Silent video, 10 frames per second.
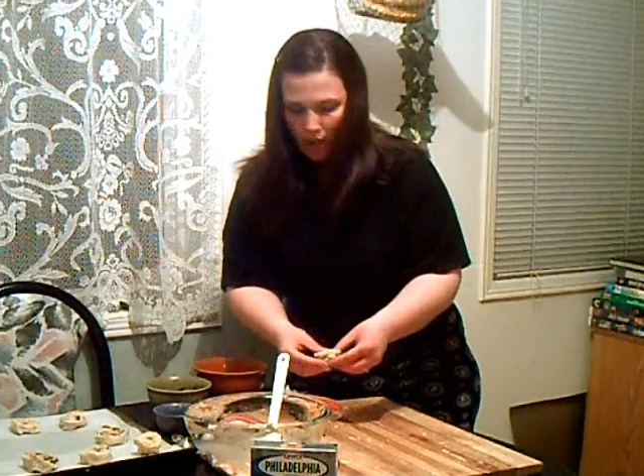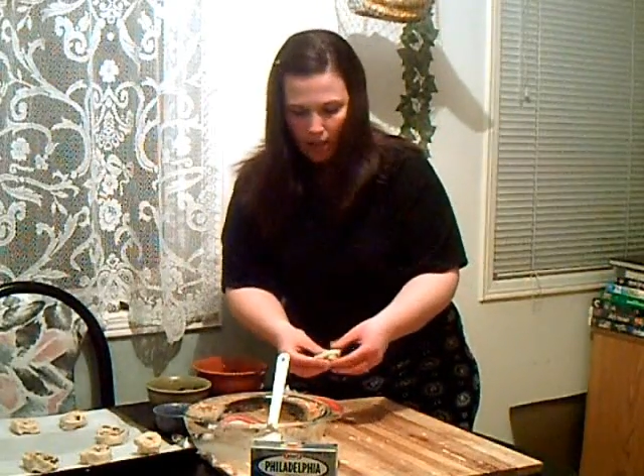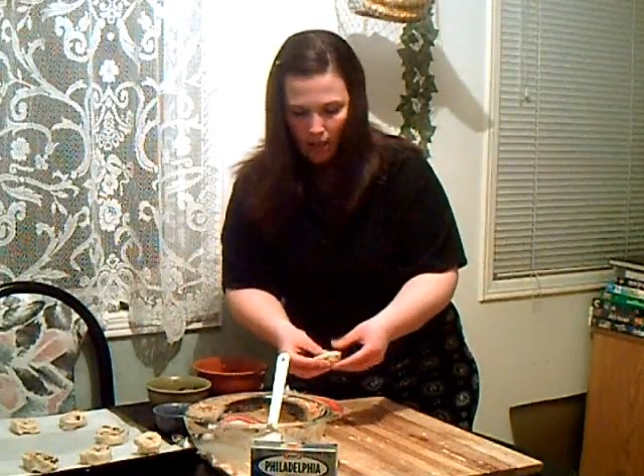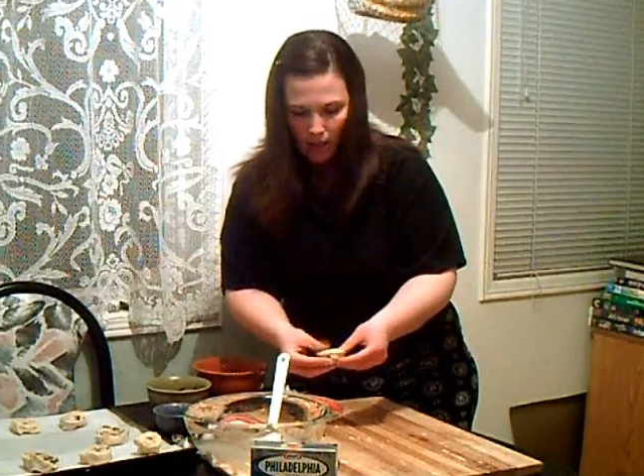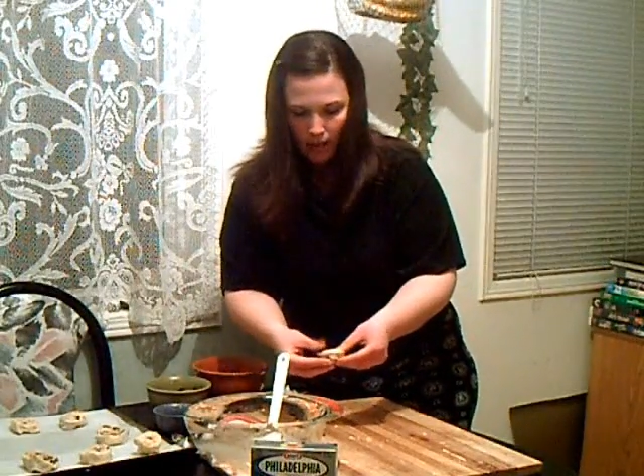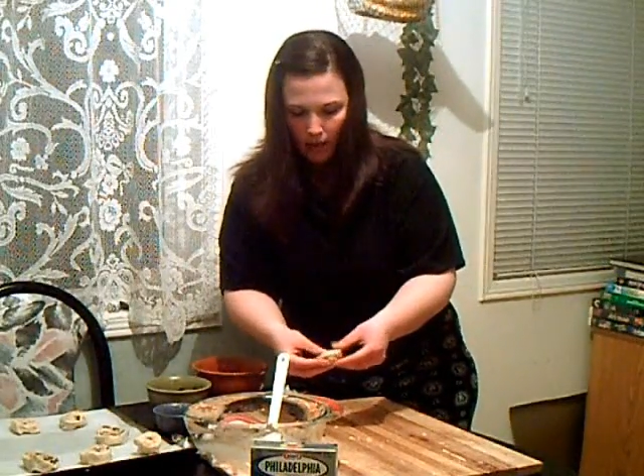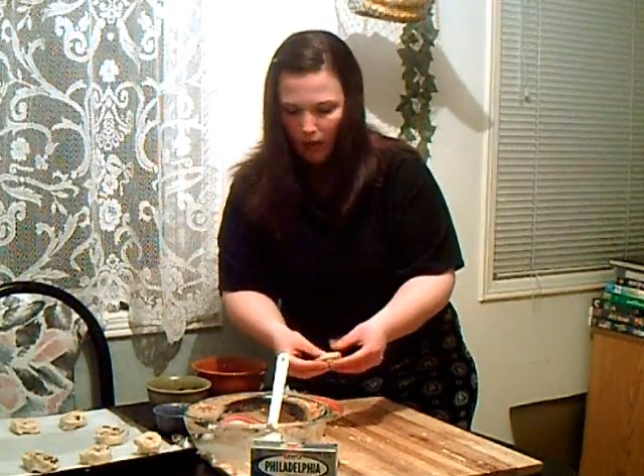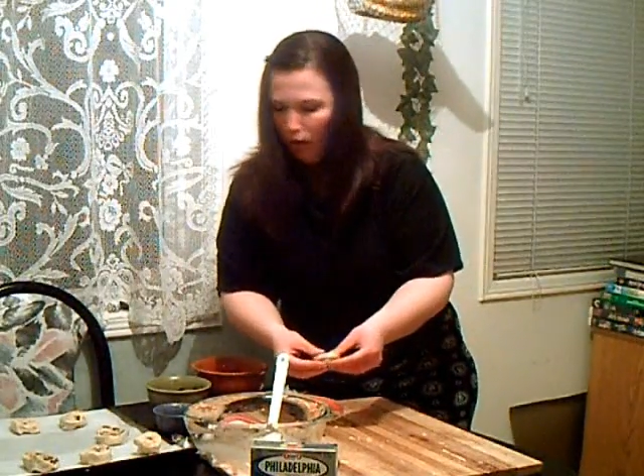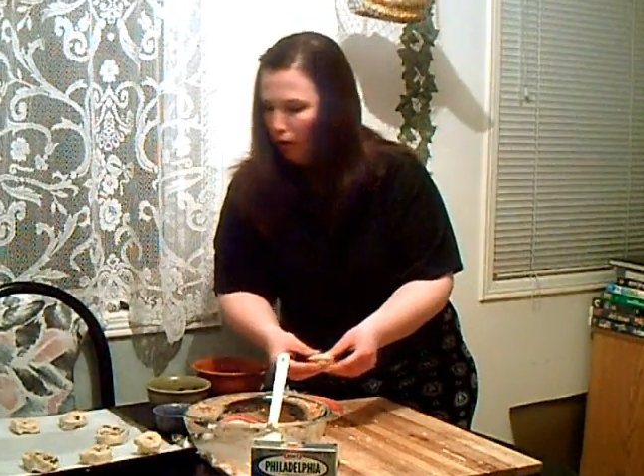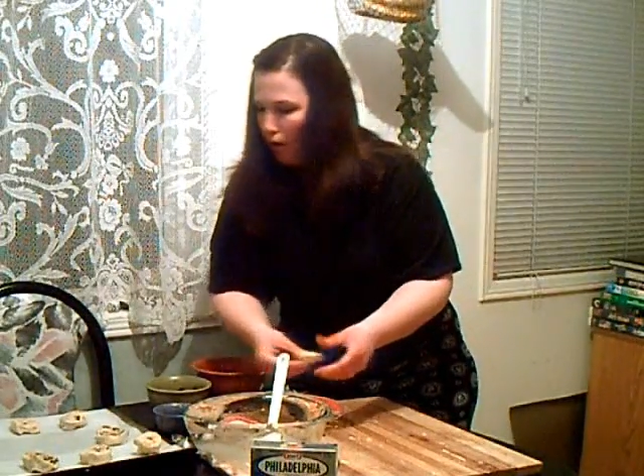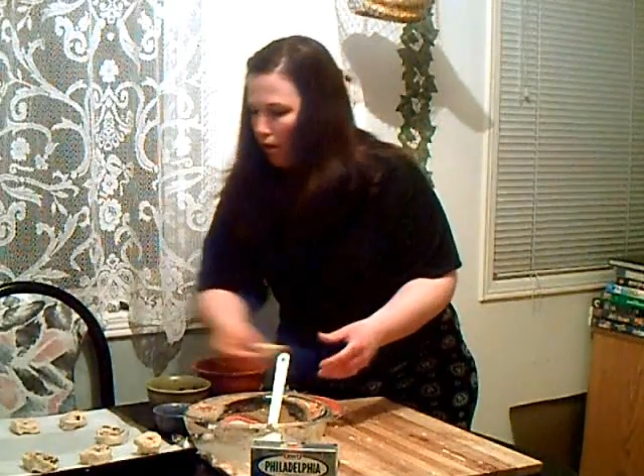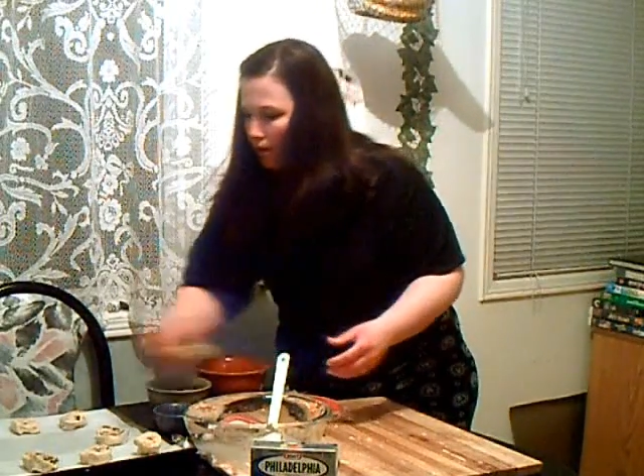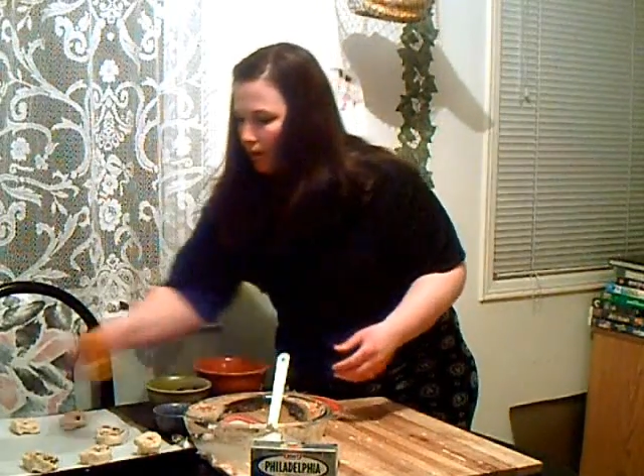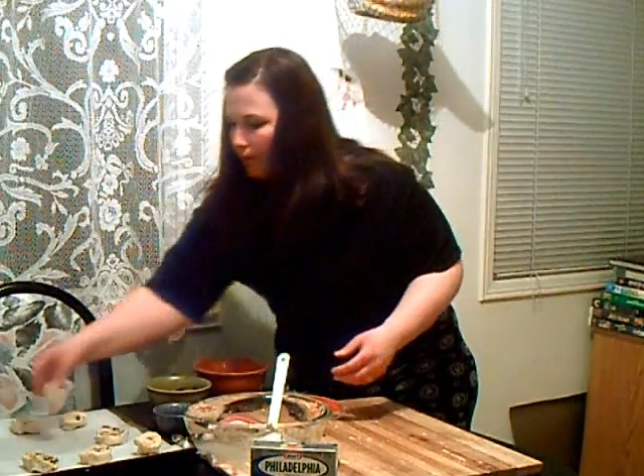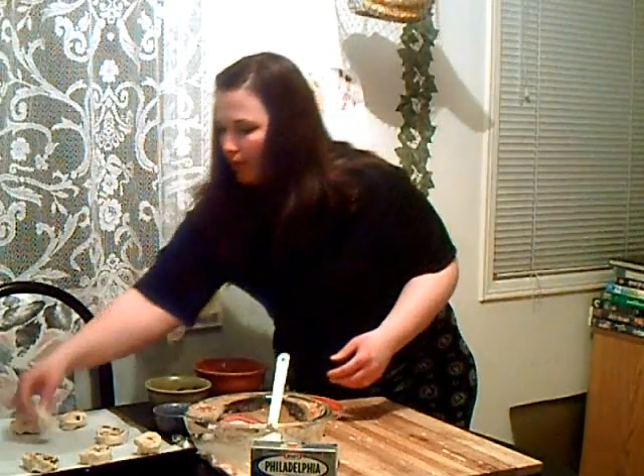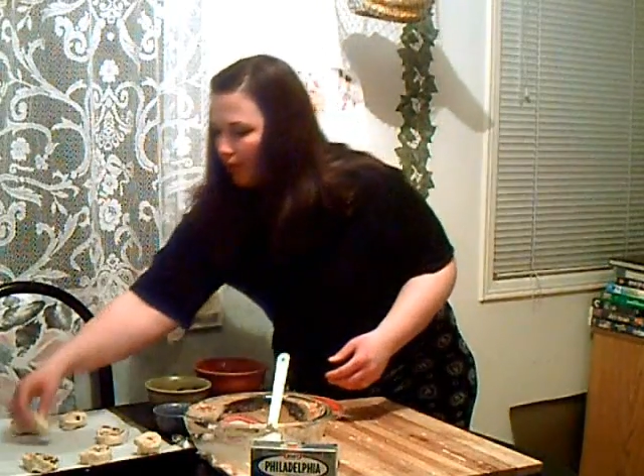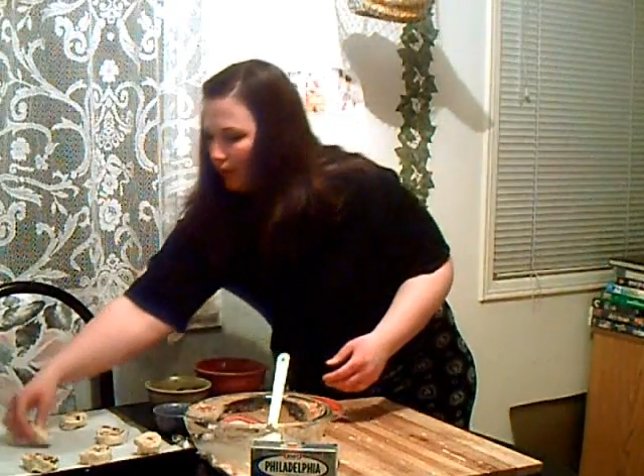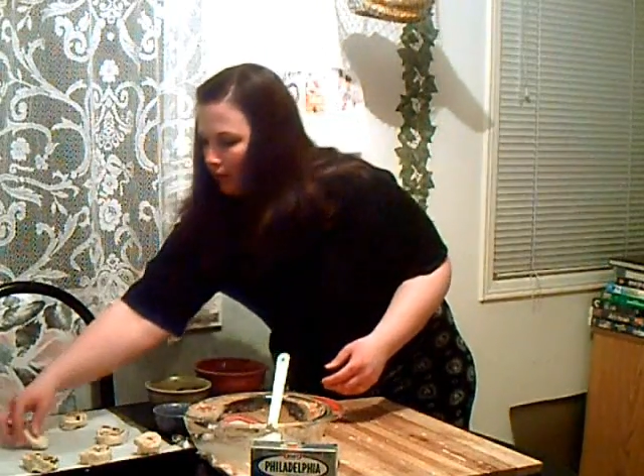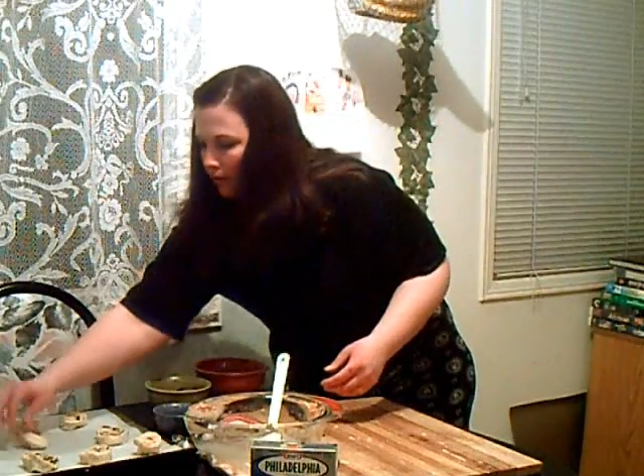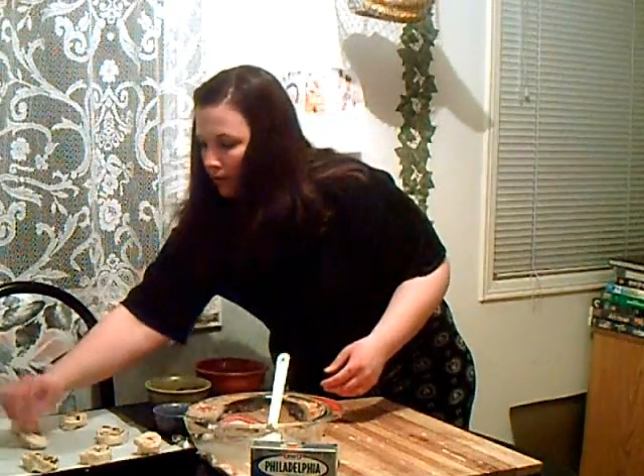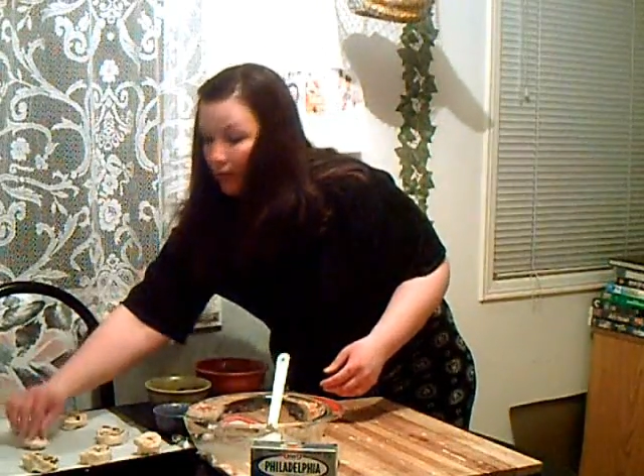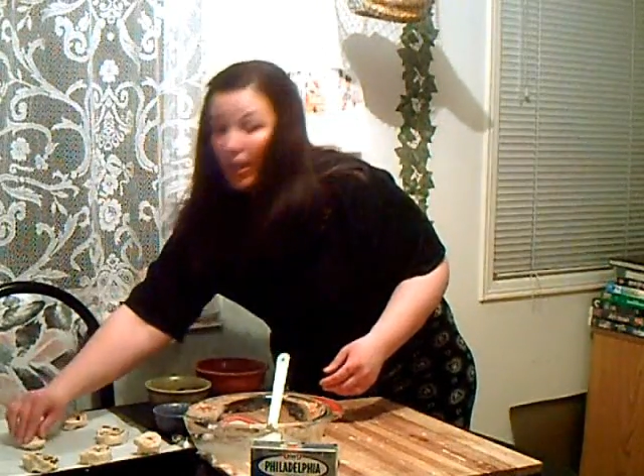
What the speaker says: and the cheese and the olives.